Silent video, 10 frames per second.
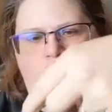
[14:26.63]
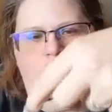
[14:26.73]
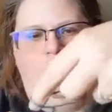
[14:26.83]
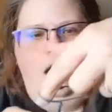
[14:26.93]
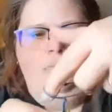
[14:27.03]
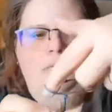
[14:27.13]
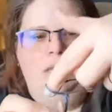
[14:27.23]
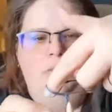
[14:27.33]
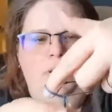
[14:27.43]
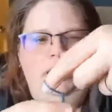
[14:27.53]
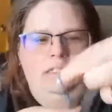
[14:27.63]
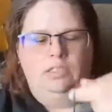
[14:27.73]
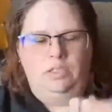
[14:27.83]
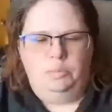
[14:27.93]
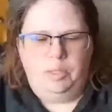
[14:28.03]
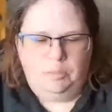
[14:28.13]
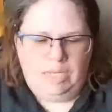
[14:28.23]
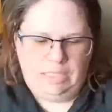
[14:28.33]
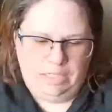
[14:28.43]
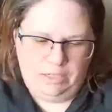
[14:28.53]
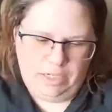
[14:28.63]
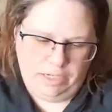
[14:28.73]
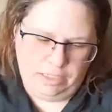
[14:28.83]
I'm separating the loop in my leader here.